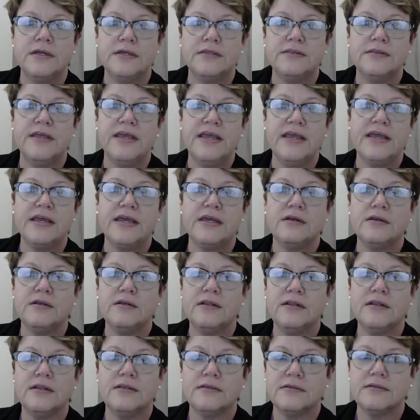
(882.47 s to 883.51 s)
Then
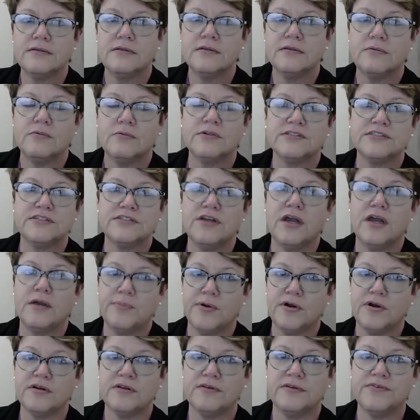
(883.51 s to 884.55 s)
what's not
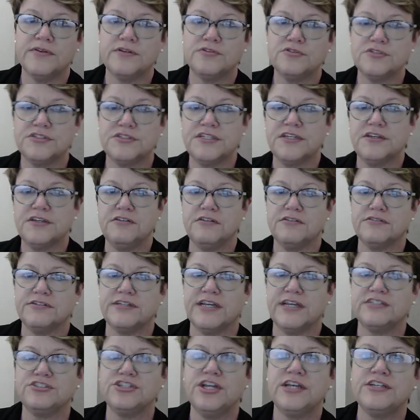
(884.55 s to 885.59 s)
part of intracellular
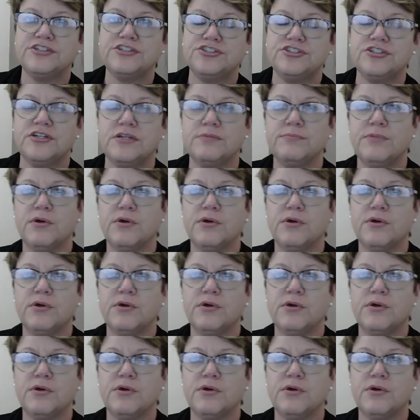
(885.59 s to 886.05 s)
digestion,